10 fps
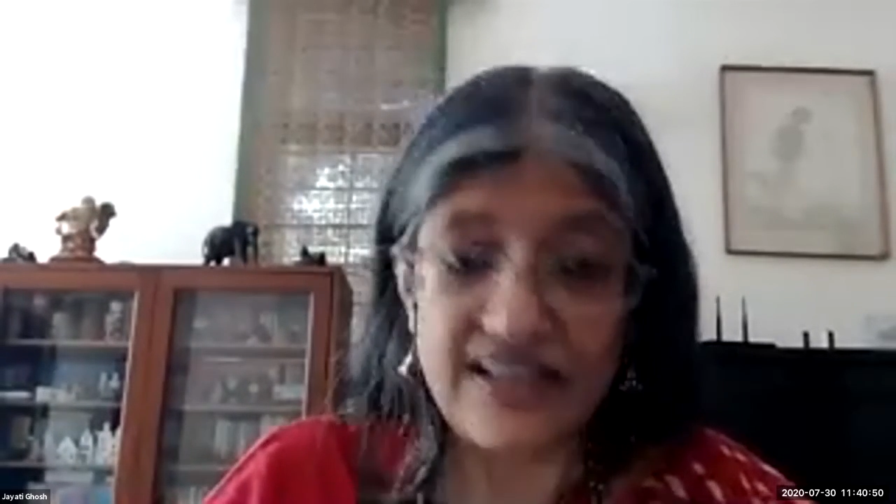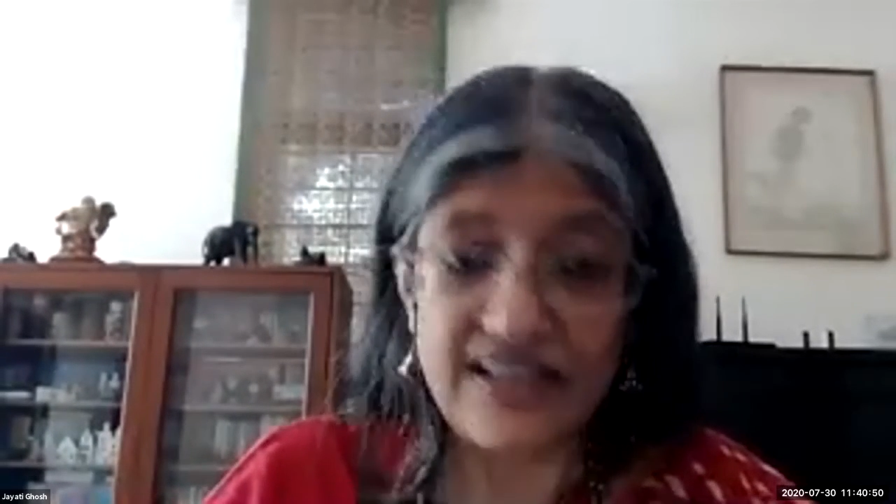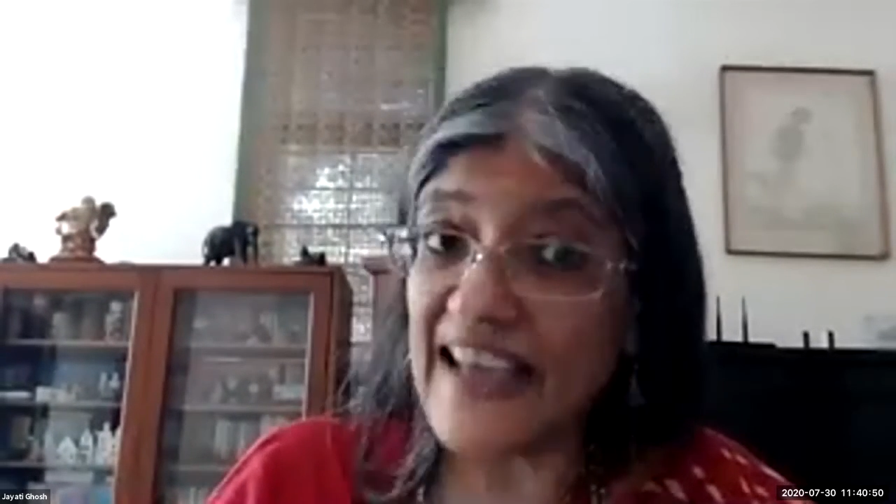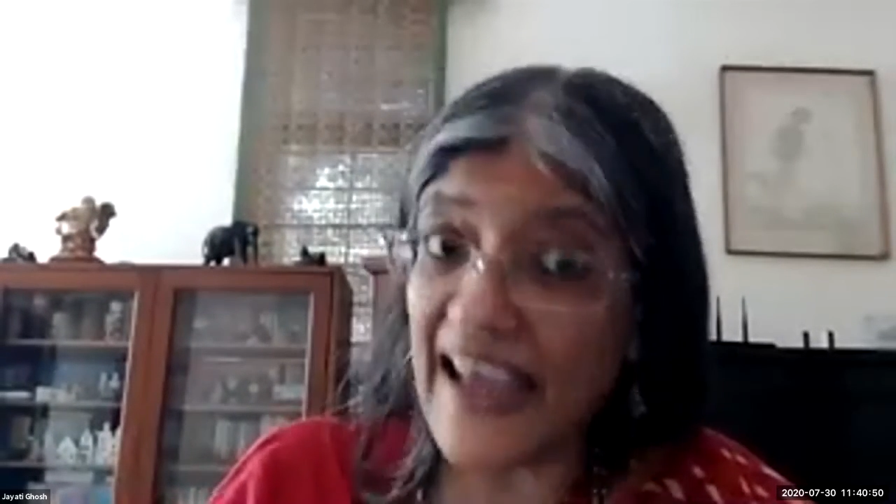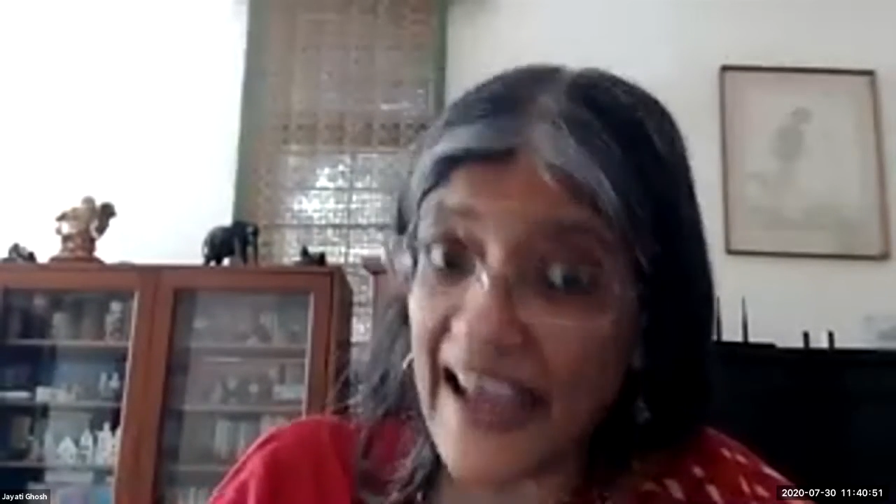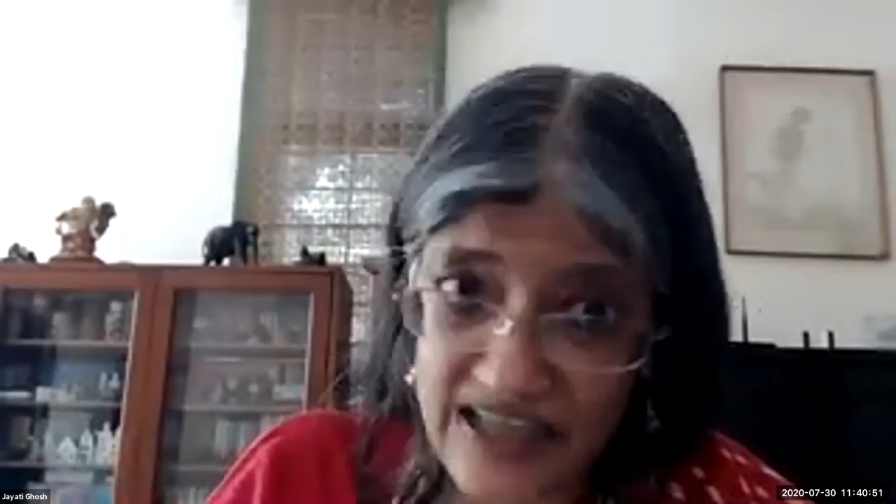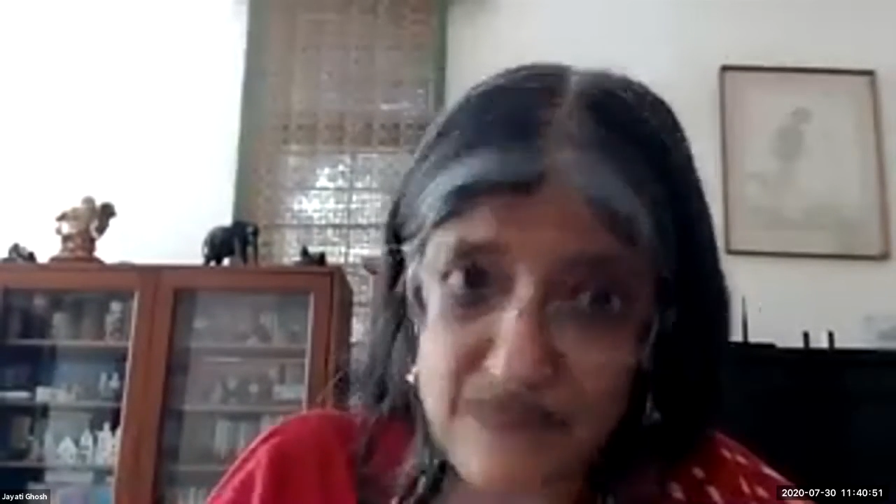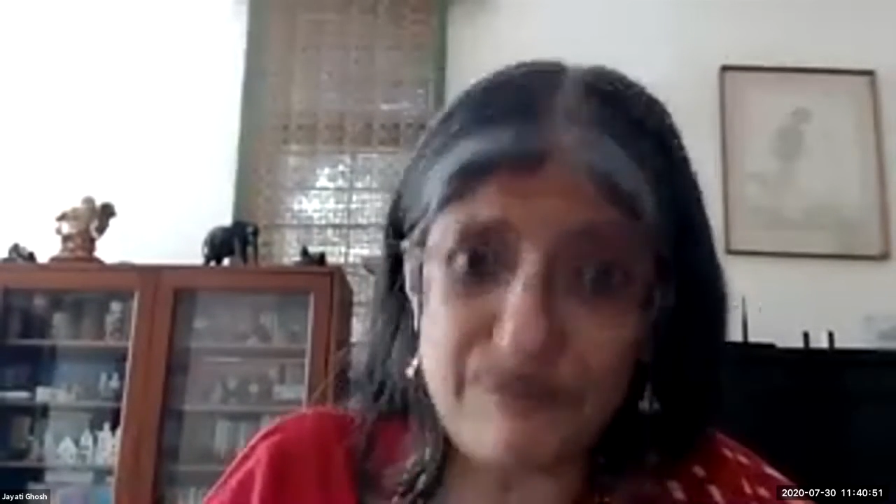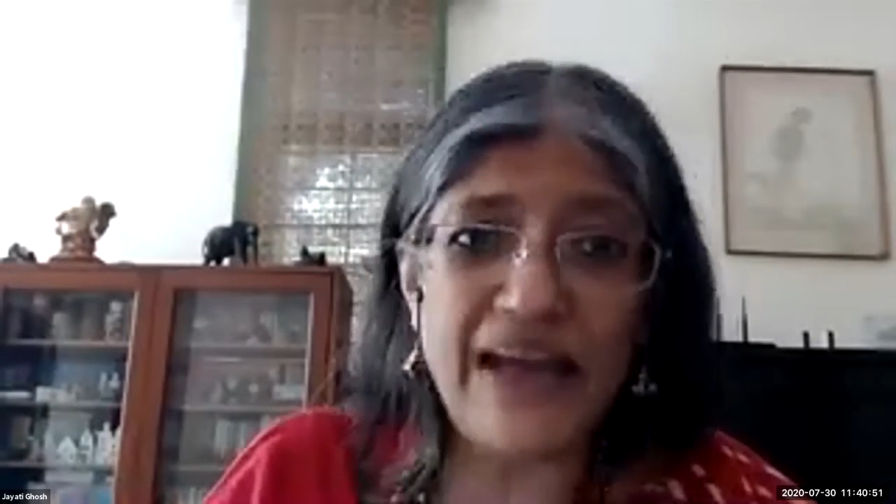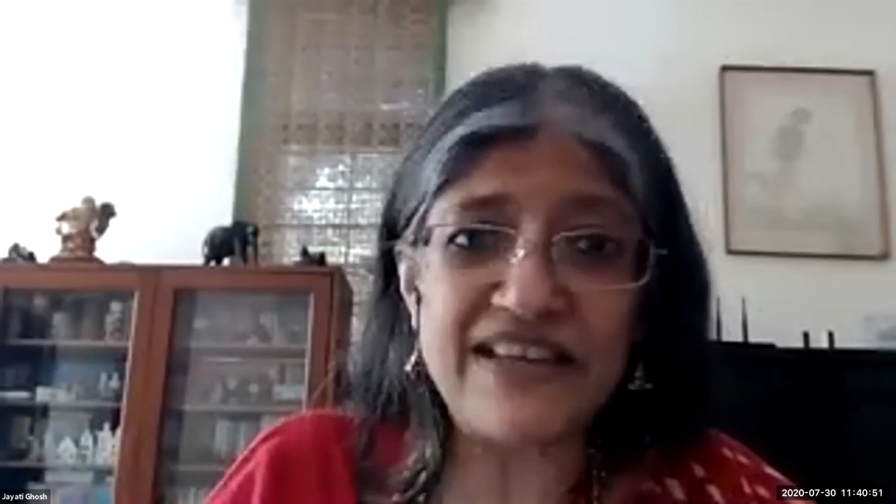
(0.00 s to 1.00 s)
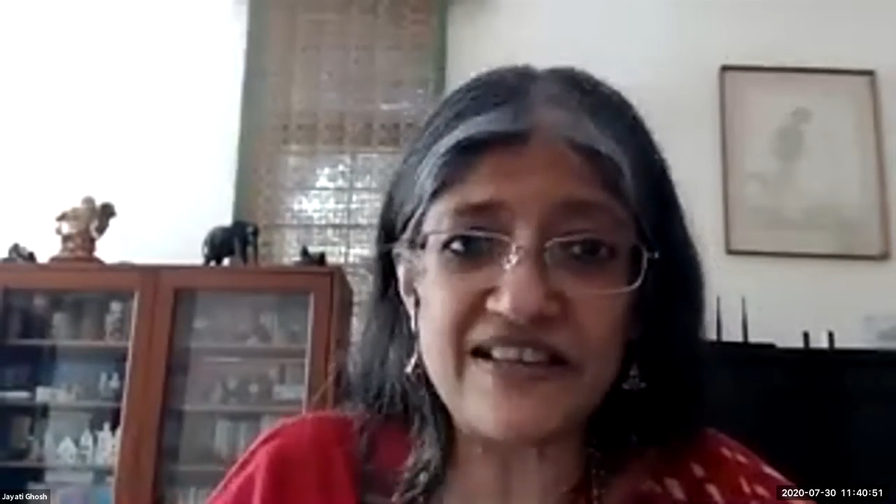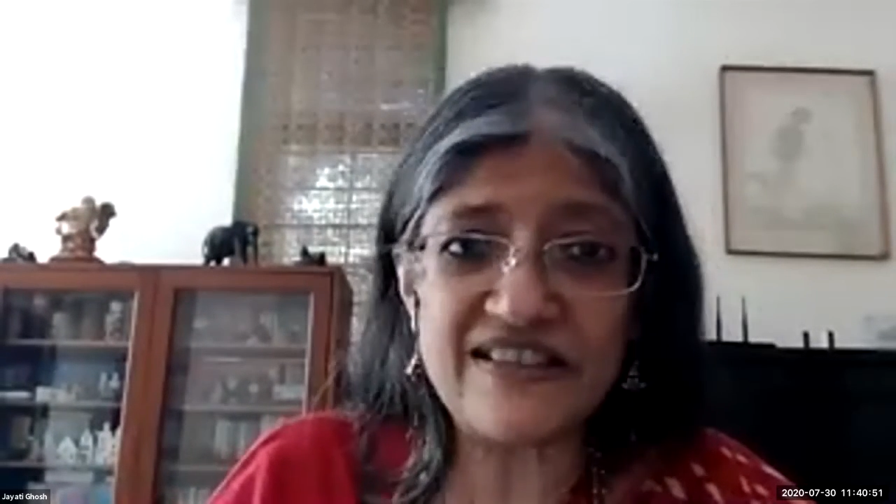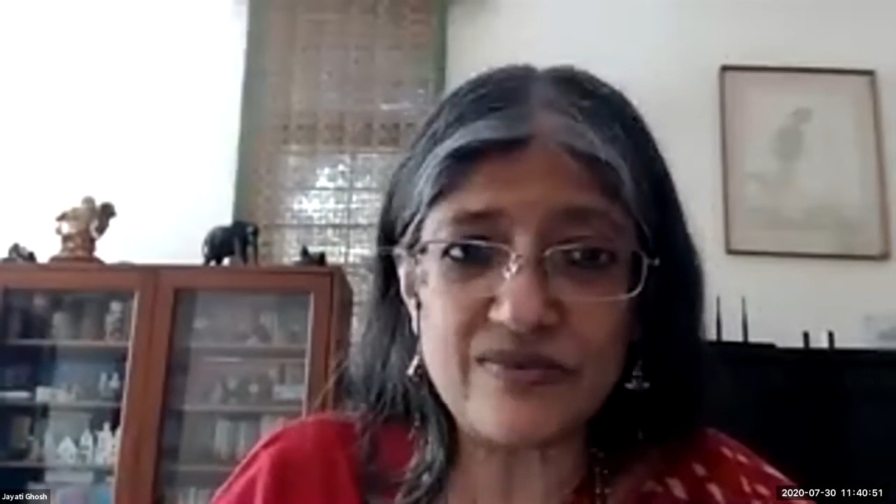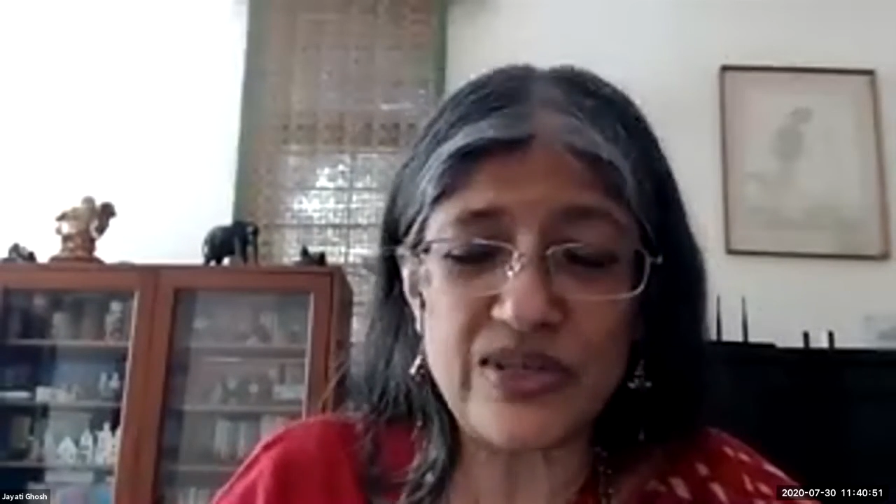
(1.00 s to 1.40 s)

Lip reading: The aid patterns,